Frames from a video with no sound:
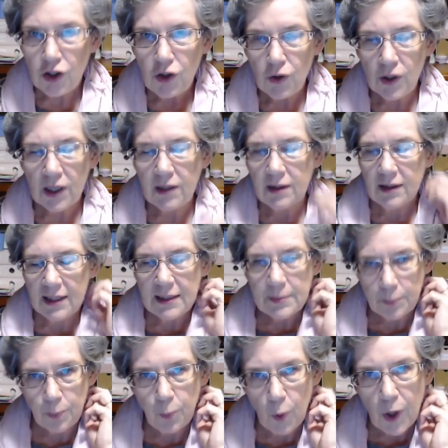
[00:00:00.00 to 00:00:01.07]

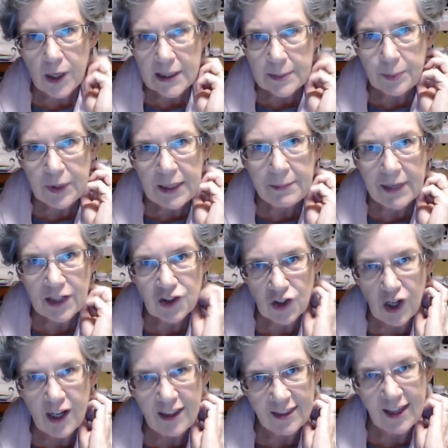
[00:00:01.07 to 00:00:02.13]
It works pretty much
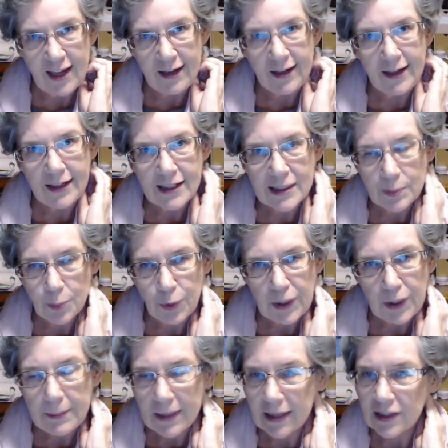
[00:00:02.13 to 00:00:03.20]
like that, and it's
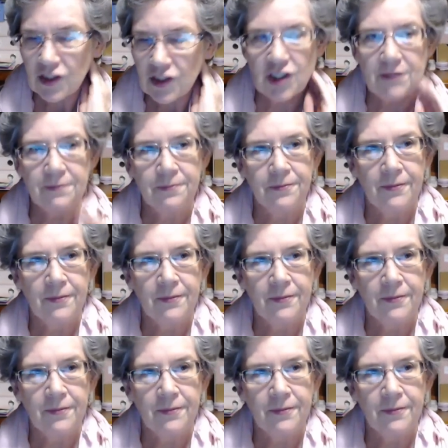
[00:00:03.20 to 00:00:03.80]
pretty much